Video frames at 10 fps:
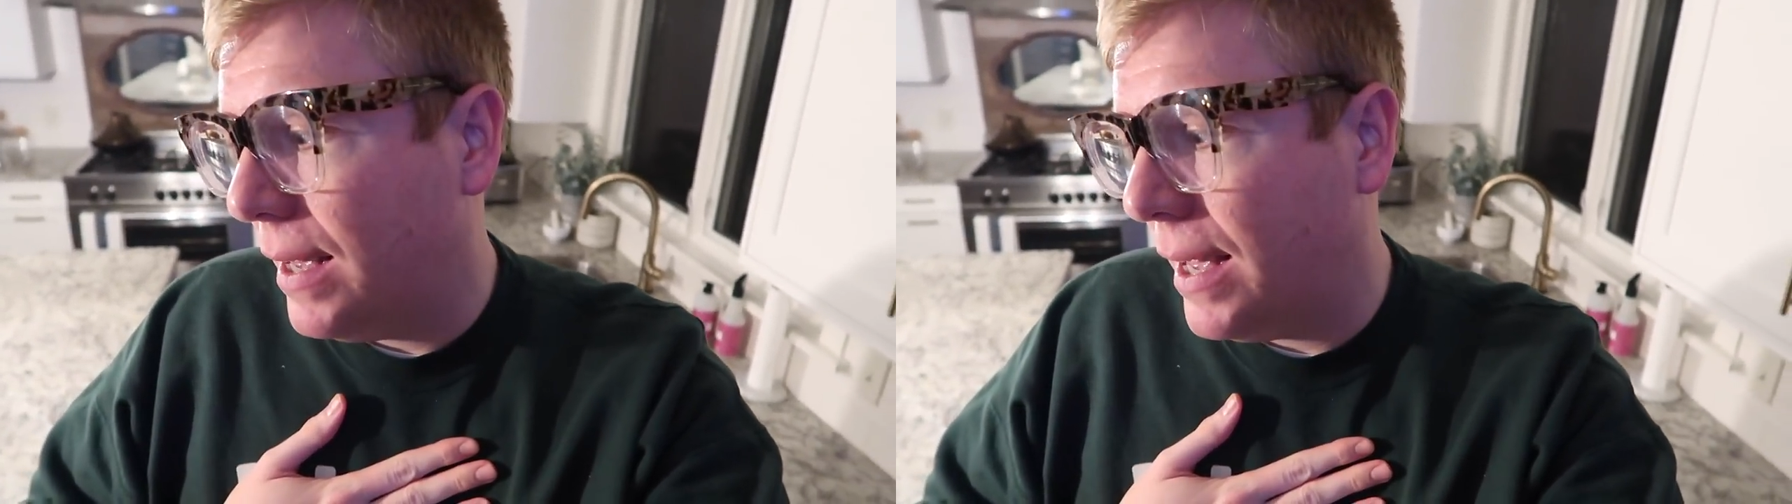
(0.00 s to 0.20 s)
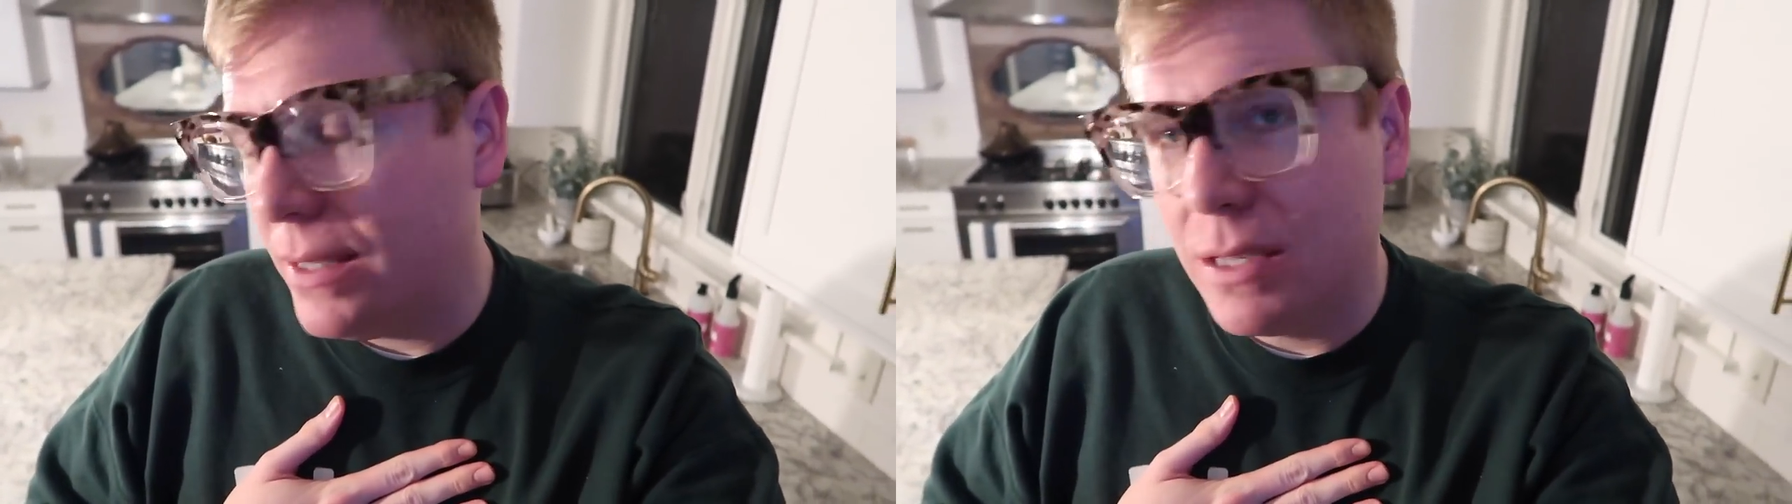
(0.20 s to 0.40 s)

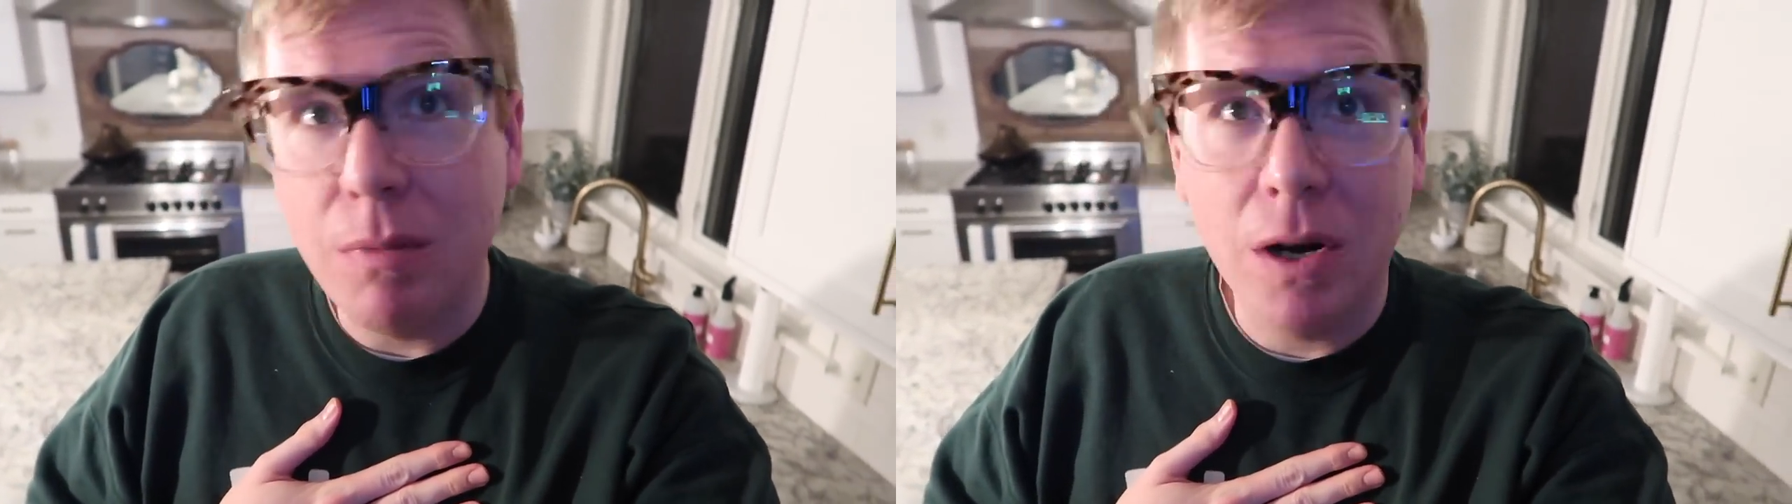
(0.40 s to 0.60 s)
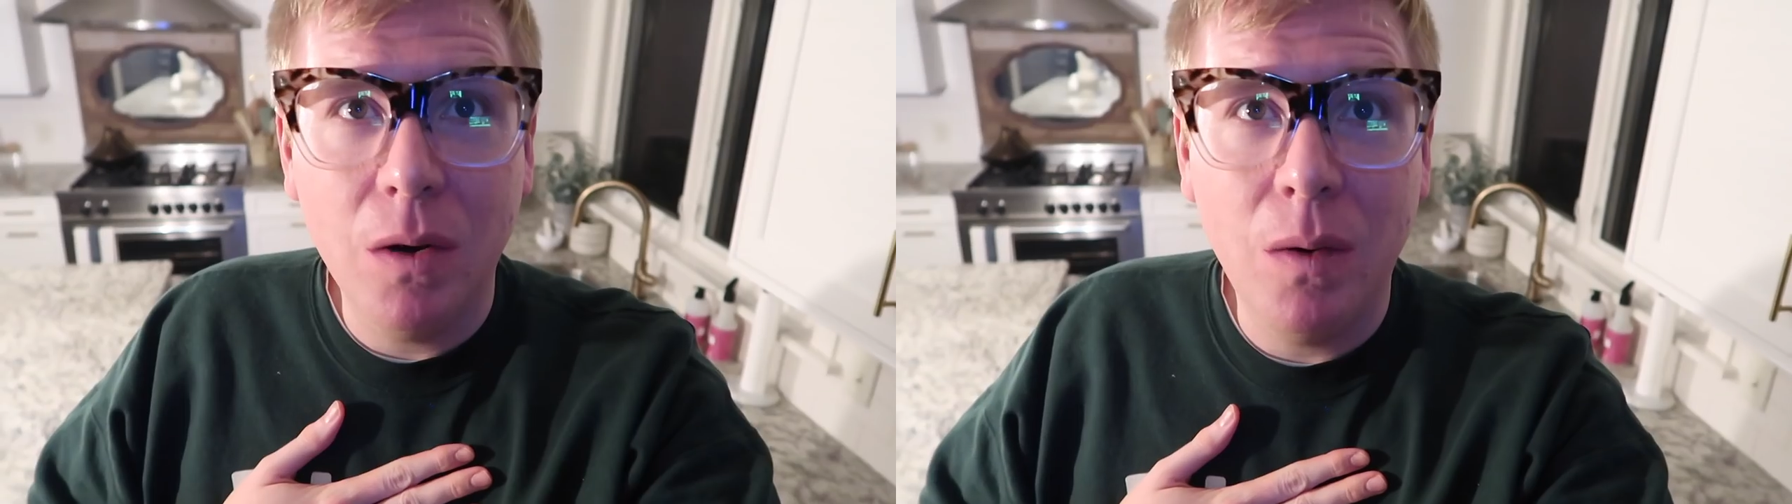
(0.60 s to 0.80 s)
And
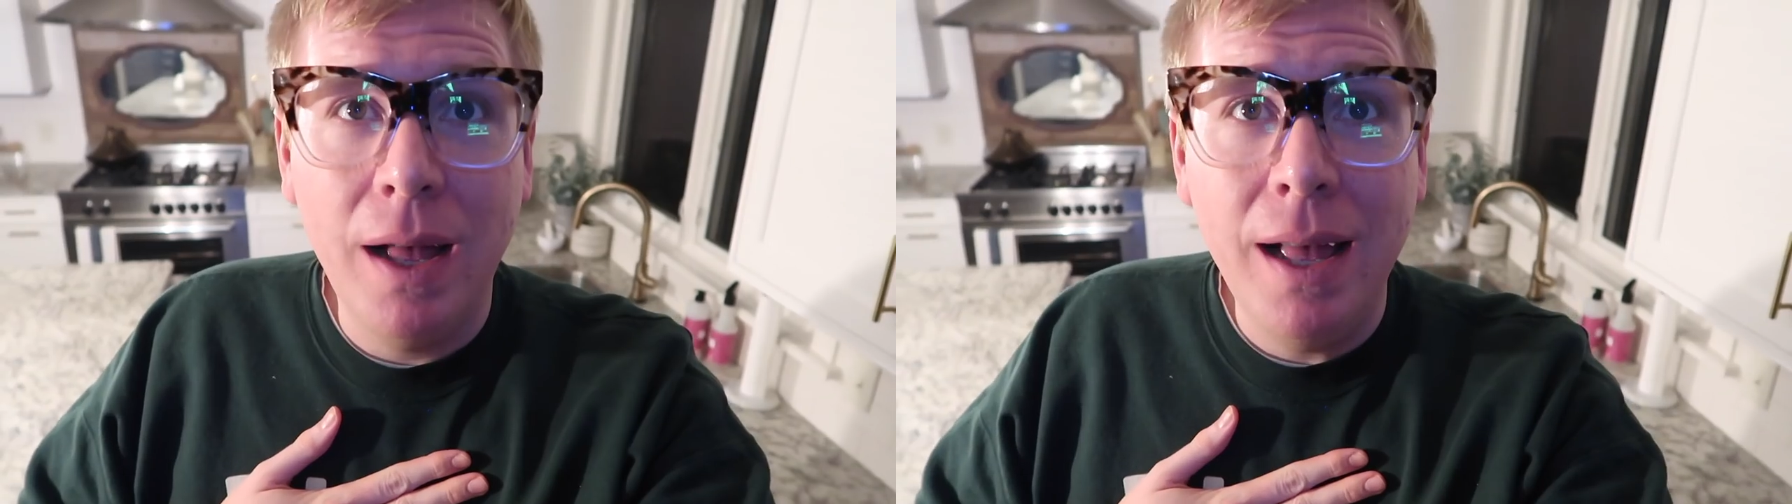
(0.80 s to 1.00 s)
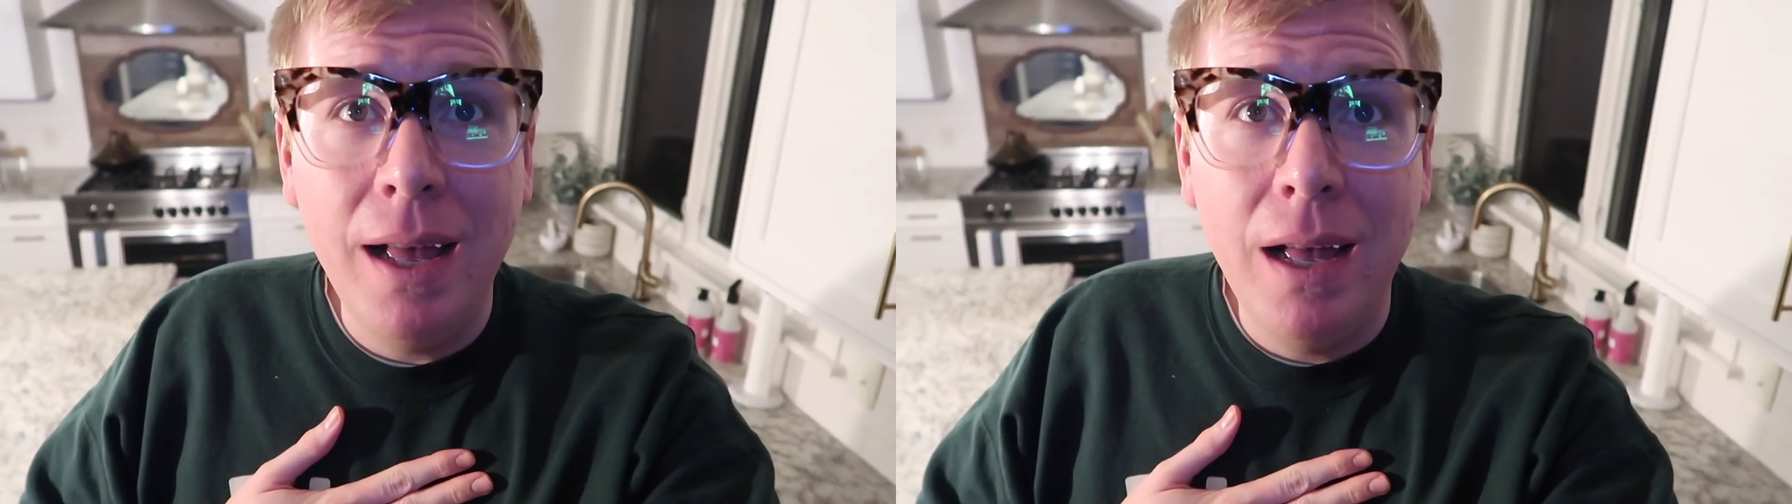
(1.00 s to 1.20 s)
tomorrow
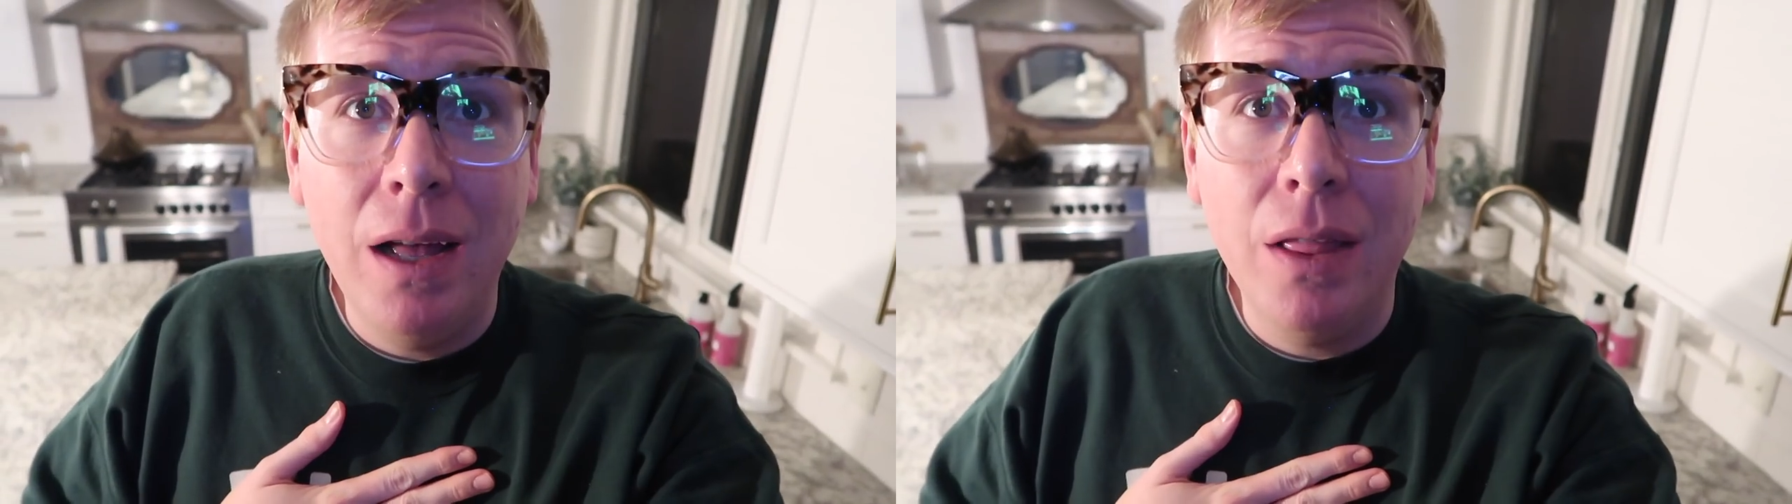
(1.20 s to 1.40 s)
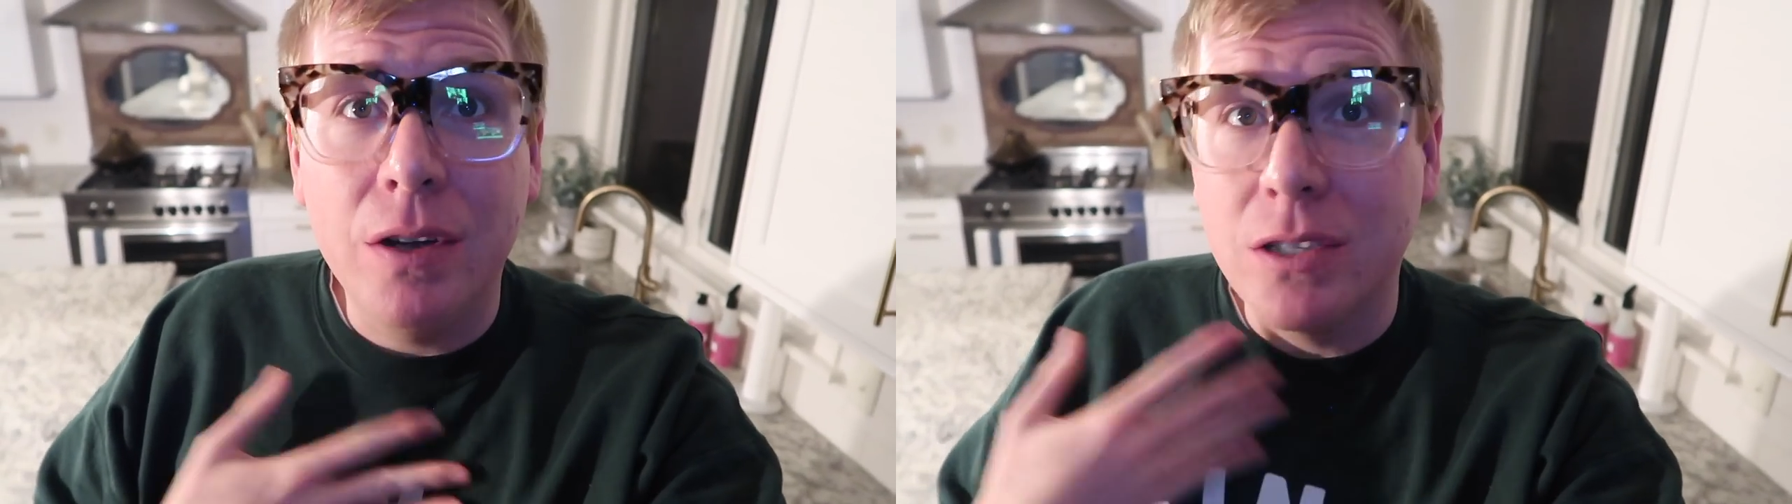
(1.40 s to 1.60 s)

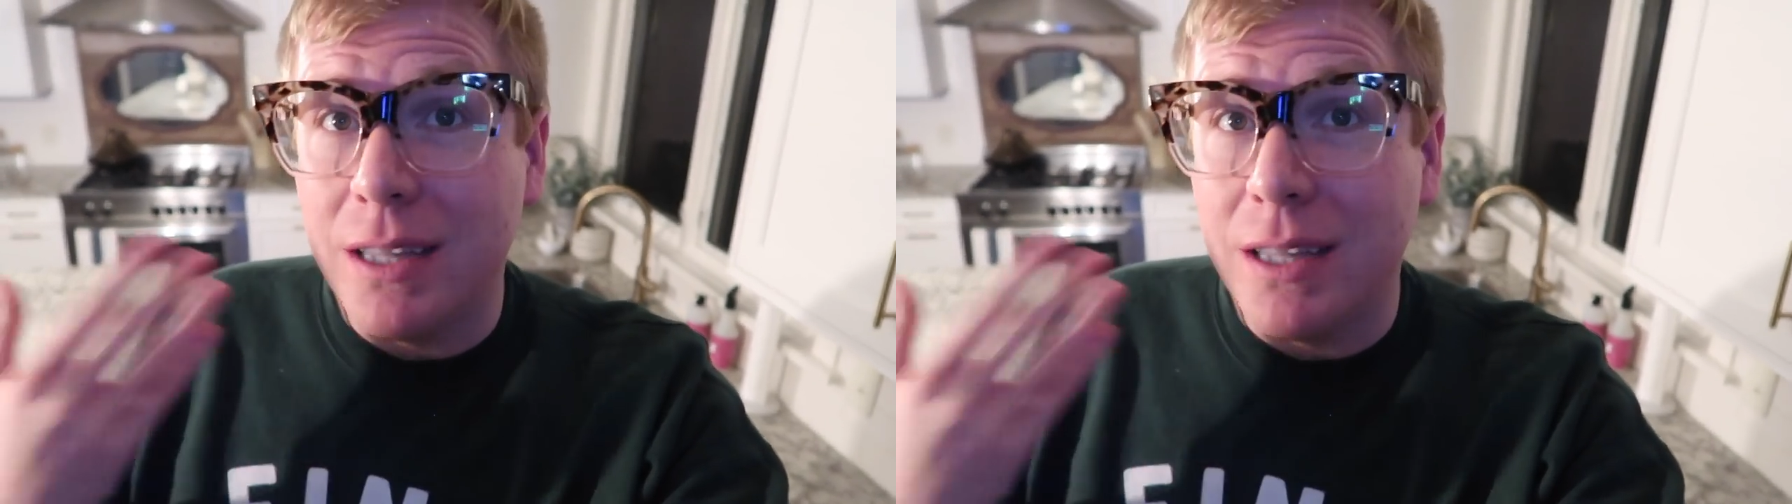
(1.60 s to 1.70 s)
there's